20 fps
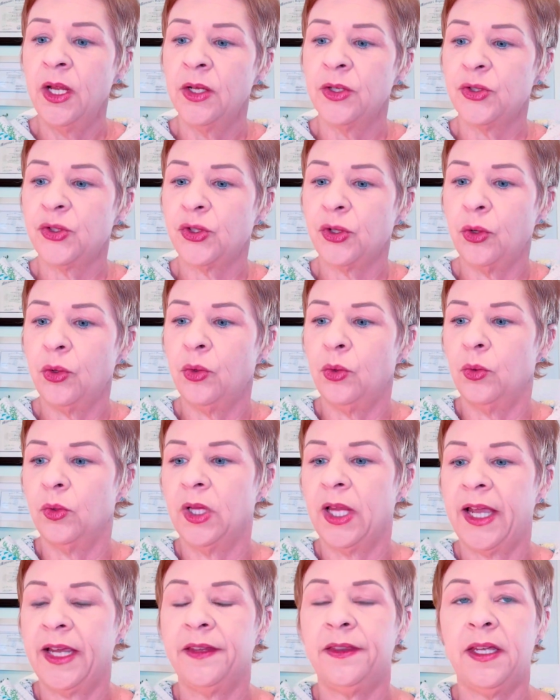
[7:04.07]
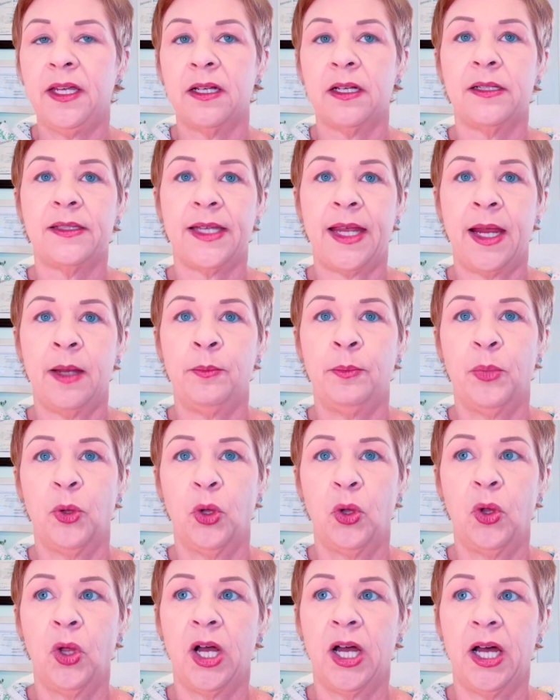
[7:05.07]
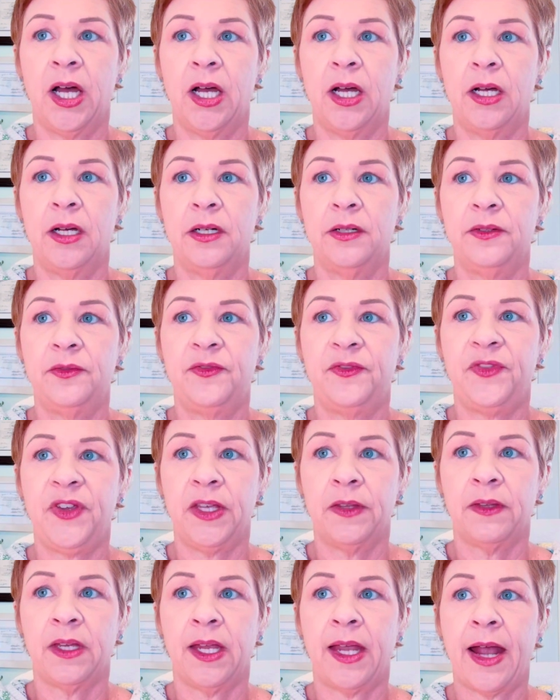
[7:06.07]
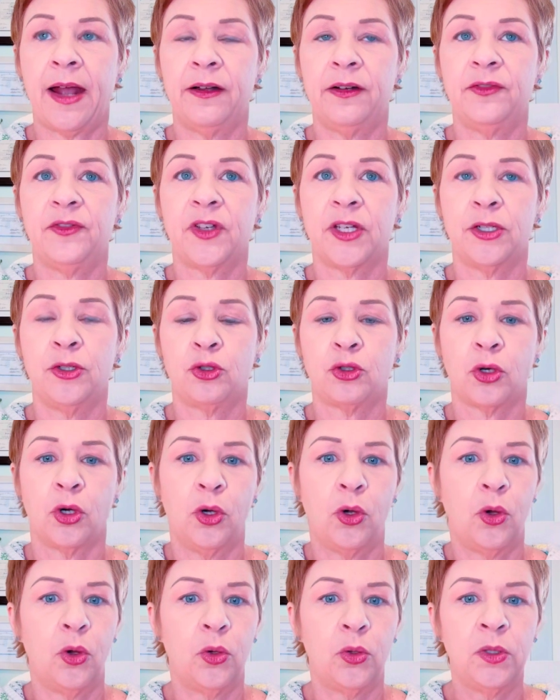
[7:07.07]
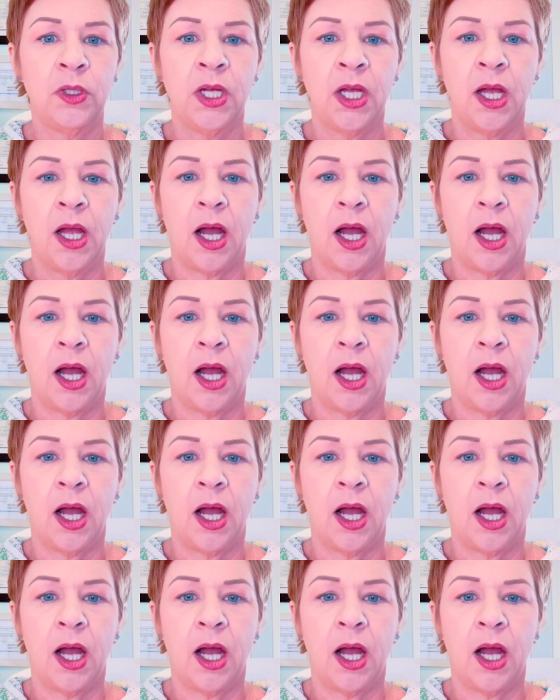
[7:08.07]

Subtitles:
So like the example of feeling out of control,